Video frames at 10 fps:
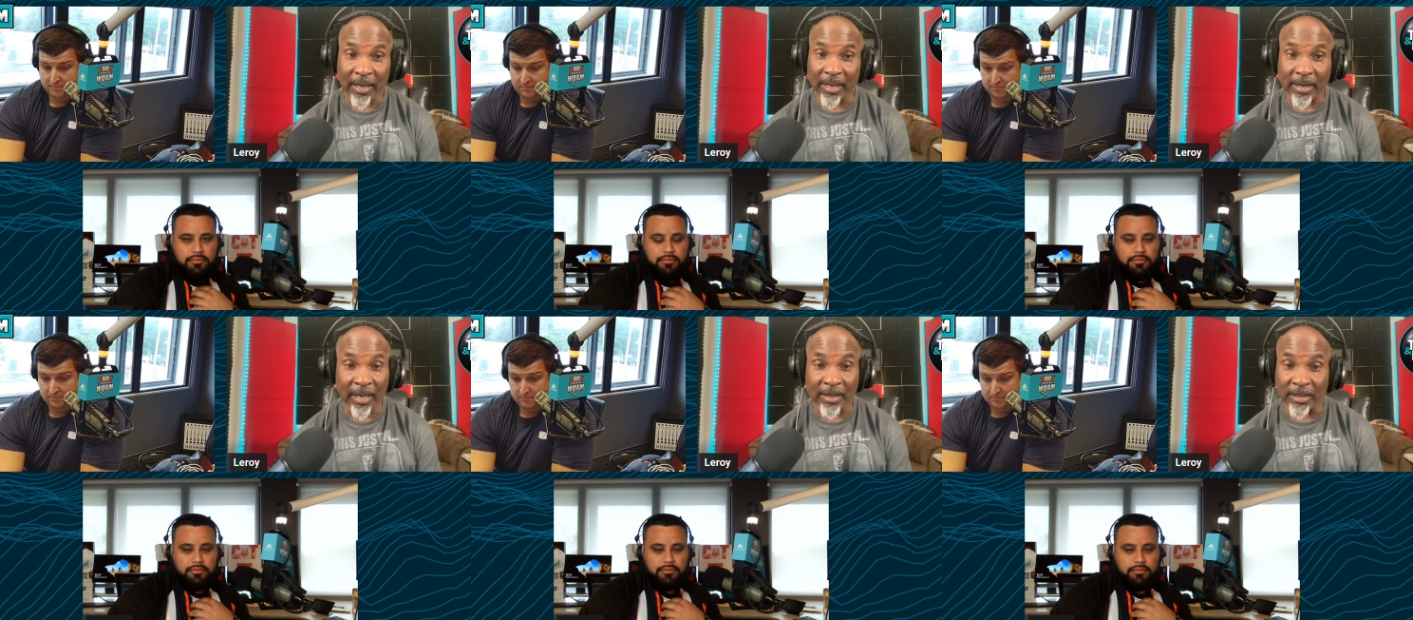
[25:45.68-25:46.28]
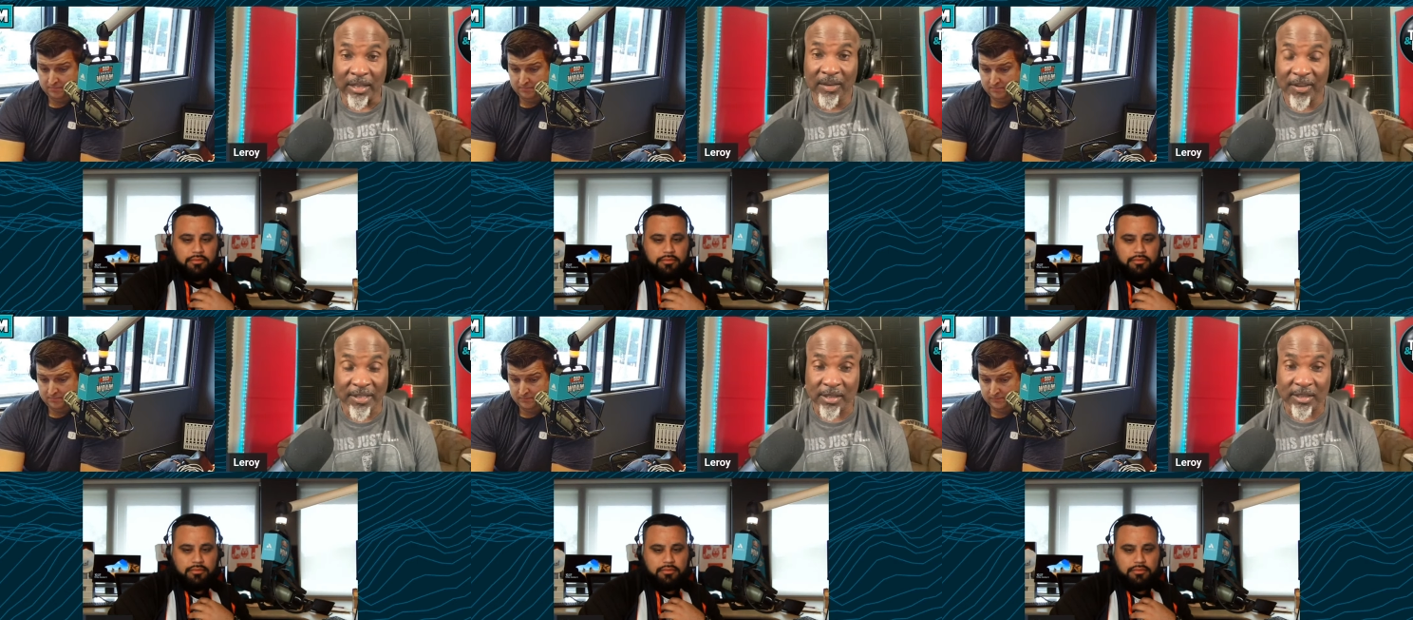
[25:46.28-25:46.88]
Speaker 1: and and the
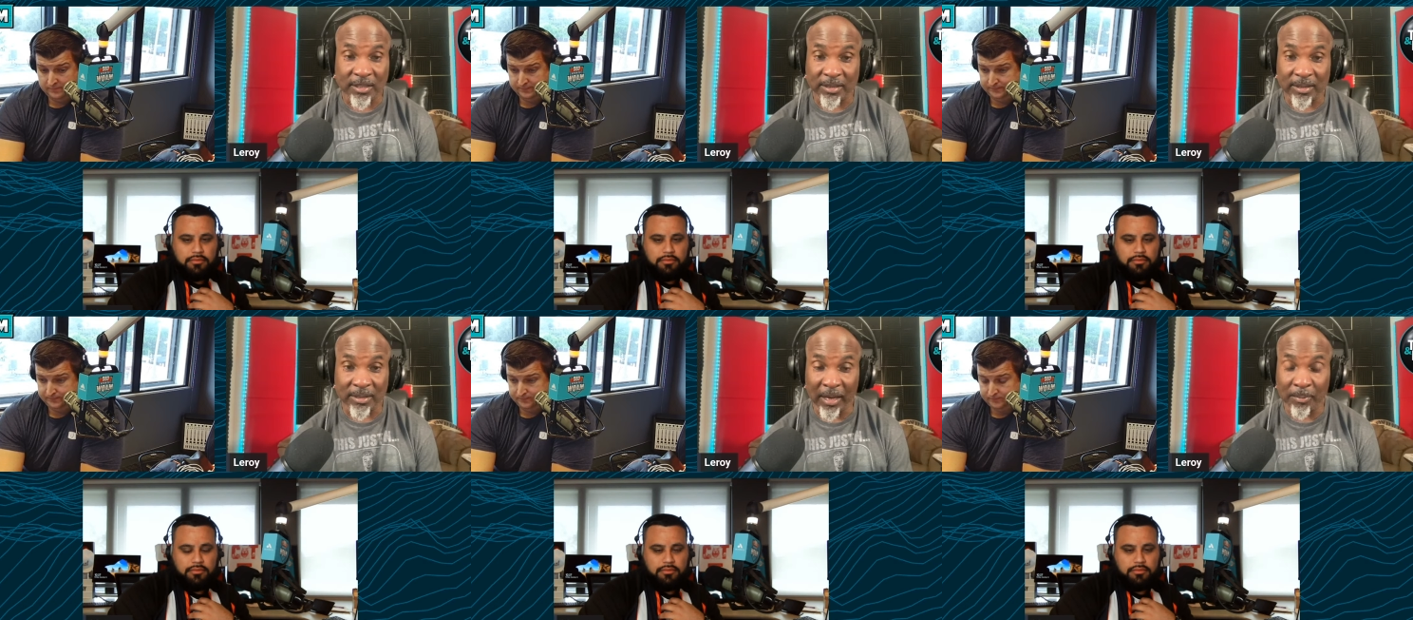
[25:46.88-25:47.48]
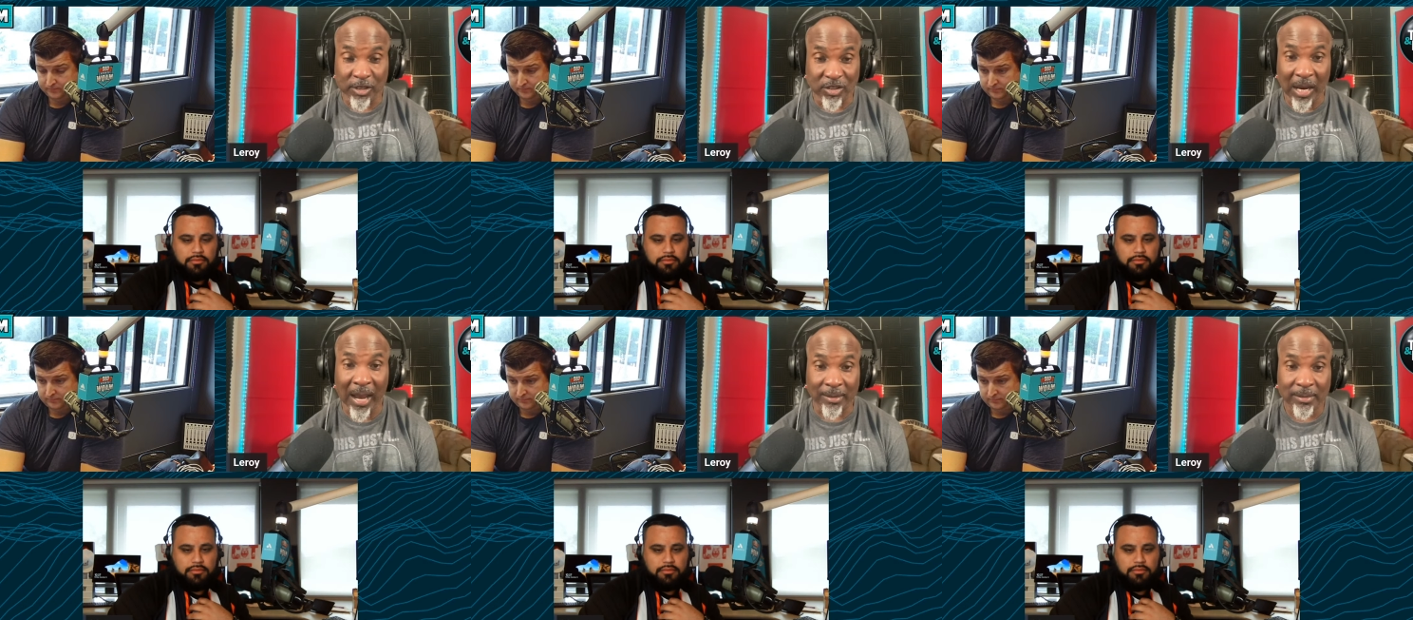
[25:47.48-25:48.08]
defense looks damn near
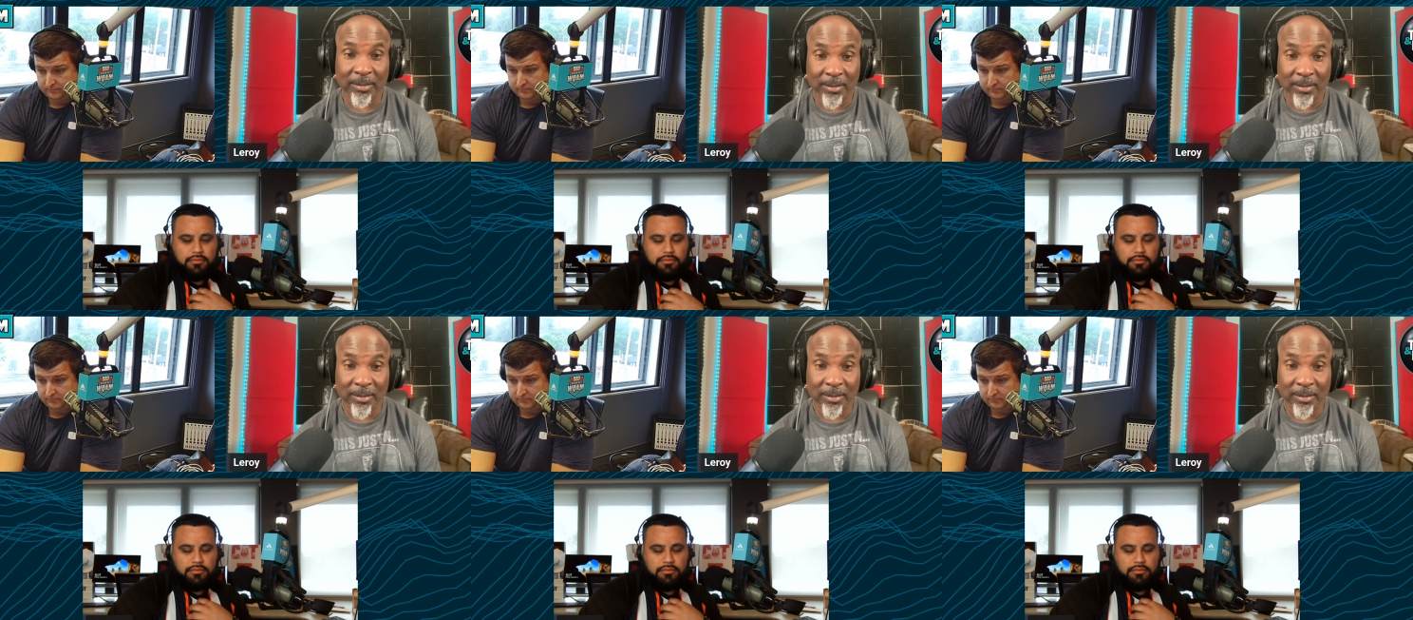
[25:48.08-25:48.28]
shocked.